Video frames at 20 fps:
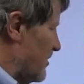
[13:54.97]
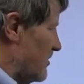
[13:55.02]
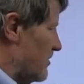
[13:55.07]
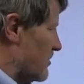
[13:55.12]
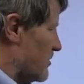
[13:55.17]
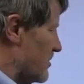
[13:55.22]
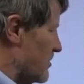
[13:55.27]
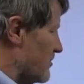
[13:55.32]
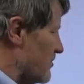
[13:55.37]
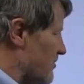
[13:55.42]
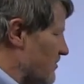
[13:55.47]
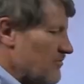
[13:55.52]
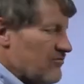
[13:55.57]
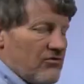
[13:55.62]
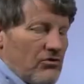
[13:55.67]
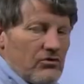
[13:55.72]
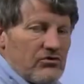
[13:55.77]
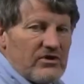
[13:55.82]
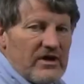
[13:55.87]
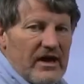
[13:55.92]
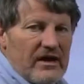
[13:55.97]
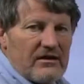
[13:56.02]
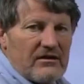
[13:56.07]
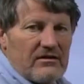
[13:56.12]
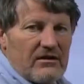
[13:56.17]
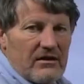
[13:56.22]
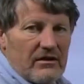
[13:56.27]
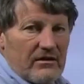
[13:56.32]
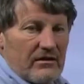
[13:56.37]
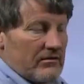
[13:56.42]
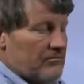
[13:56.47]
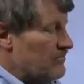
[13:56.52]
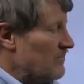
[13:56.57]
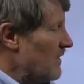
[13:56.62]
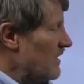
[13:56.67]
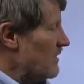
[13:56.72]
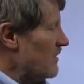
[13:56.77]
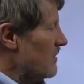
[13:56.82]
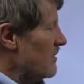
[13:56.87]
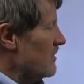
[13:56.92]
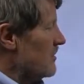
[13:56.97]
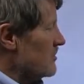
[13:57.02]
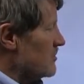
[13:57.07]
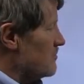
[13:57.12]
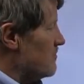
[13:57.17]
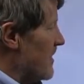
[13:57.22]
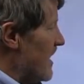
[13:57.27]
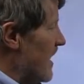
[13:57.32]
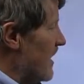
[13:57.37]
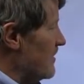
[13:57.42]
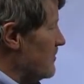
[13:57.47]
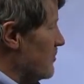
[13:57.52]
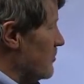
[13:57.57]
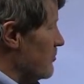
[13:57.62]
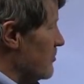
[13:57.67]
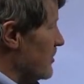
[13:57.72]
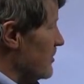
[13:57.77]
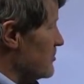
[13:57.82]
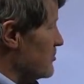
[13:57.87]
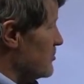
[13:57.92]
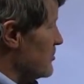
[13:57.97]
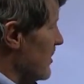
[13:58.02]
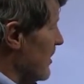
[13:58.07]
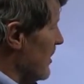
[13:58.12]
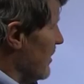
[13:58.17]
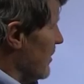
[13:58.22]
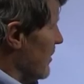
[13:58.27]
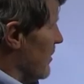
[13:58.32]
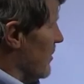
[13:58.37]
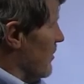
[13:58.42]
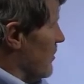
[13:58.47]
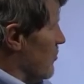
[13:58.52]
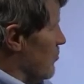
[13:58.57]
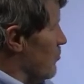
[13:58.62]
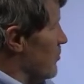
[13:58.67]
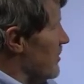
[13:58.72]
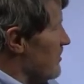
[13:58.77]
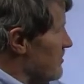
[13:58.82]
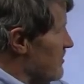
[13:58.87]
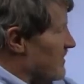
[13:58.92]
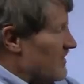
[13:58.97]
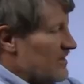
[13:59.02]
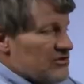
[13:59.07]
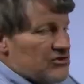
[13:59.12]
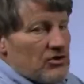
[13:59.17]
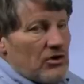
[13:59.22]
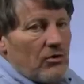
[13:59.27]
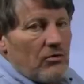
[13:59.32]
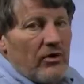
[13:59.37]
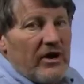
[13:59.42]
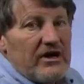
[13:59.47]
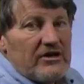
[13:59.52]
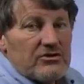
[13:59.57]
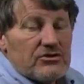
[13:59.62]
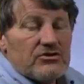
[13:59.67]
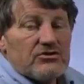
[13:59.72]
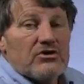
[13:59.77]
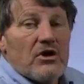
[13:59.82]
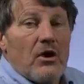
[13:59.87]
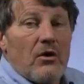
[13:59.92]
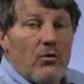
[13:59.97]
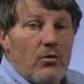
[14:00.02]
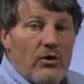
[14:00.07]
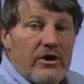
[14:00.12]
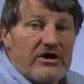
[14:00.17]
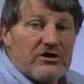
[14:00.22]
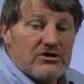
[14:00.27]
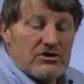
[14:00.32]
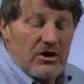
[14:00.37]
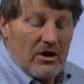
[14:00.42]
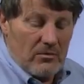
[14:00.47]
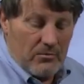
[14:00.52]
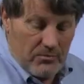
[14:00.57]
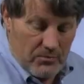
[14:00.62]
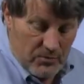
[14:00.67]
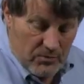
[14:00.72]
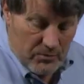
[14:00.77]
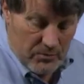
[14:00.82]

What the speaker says: you can convert that to SPAD units with these equations, which are